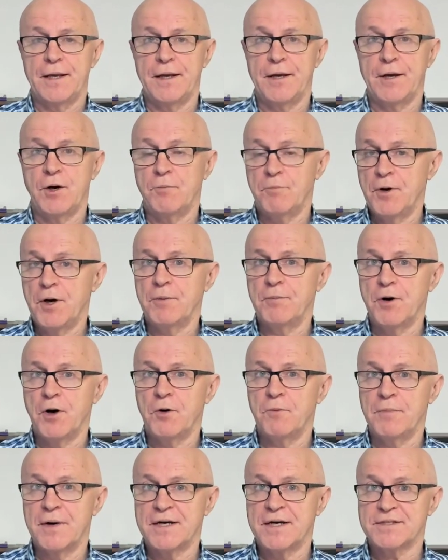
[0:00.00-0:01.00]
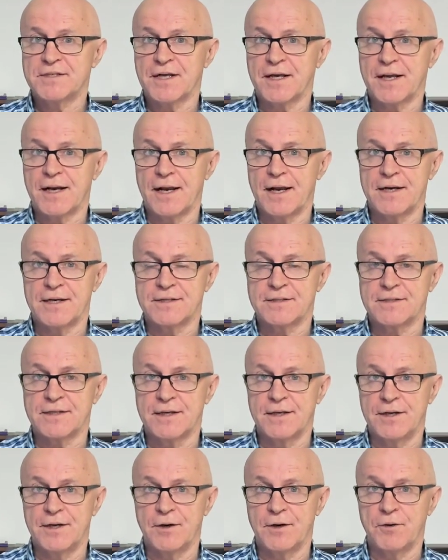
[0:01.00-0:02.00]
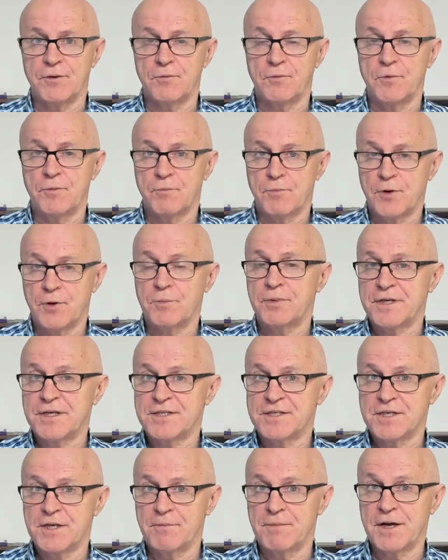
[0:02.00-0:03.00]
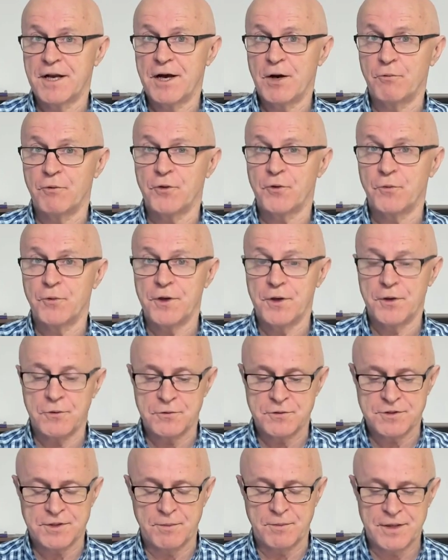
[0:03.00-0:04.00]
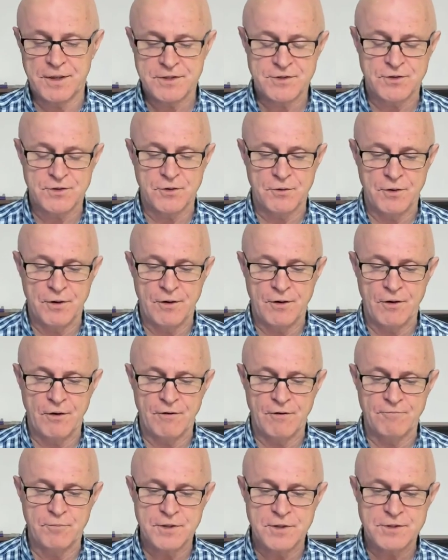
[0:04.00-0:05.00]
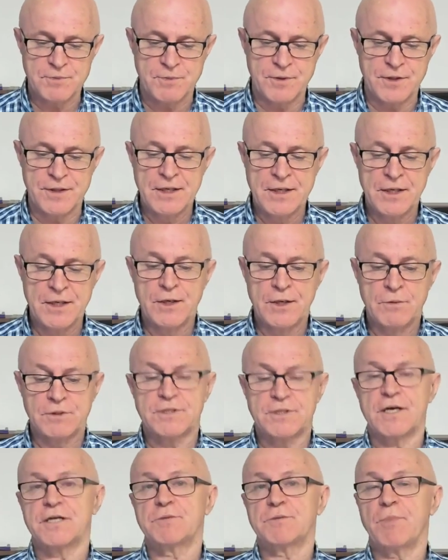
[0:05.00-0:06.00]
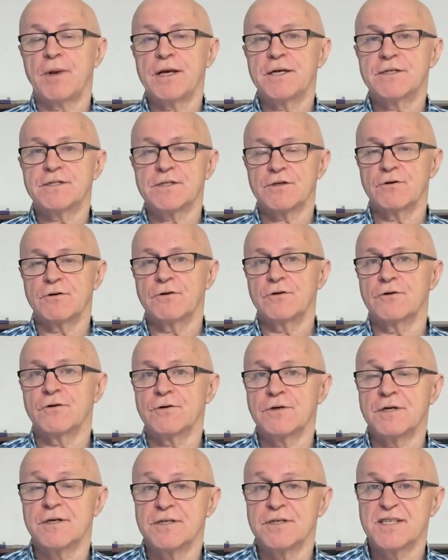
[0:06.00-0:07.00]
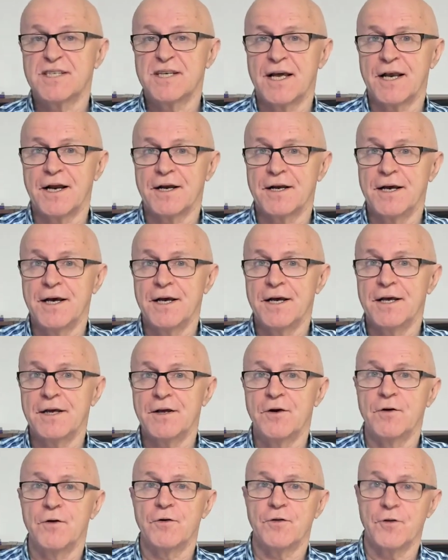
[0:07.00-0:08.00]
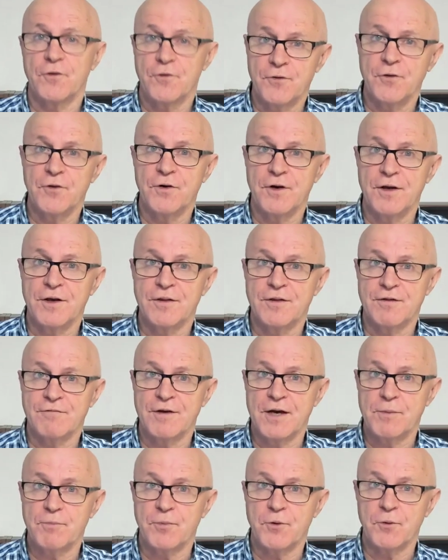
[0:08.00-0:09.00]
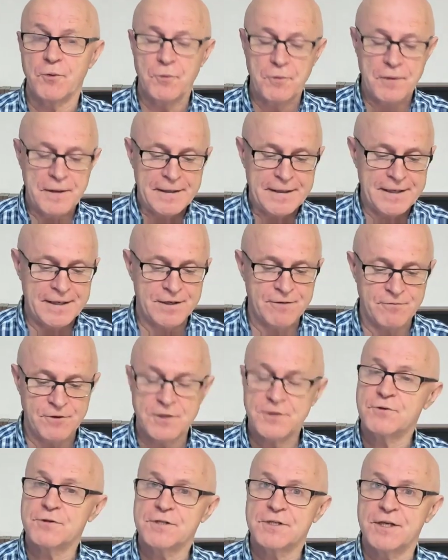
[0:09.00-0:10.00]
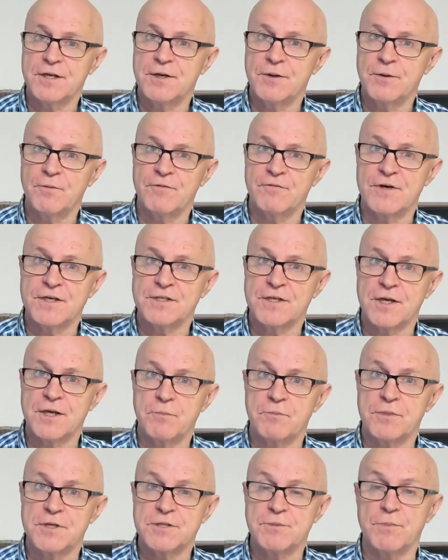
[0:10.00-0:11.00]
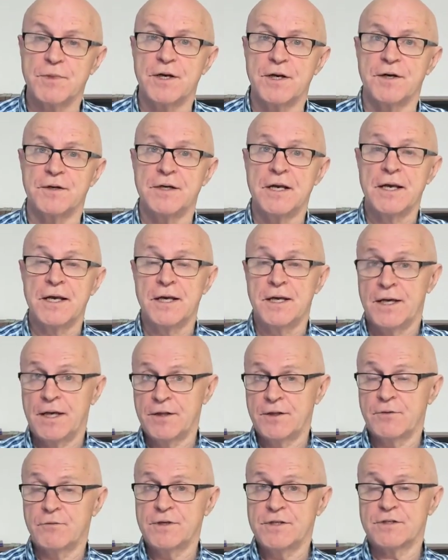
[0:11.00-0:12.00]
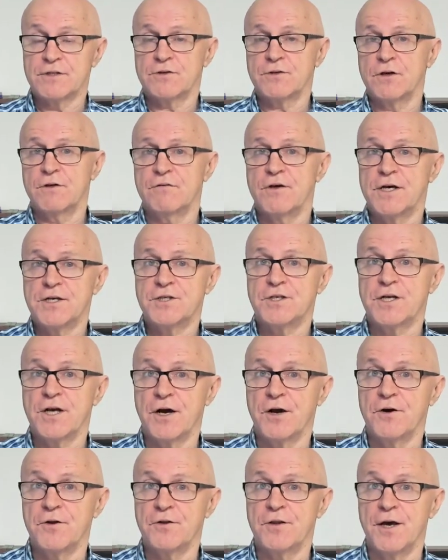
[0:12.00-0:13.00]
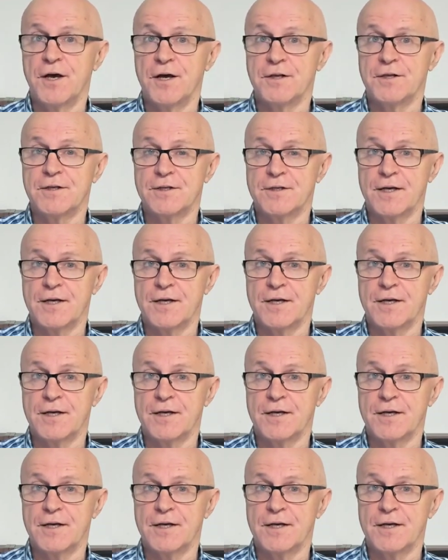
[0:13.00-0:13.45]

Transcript: our mobile masterclass, our property seminar with wheels, the bus tour of Brisbane, which takes place on Saturday the 13th of April. And if you're interested in investing in Brisbane, and the recent surveys show that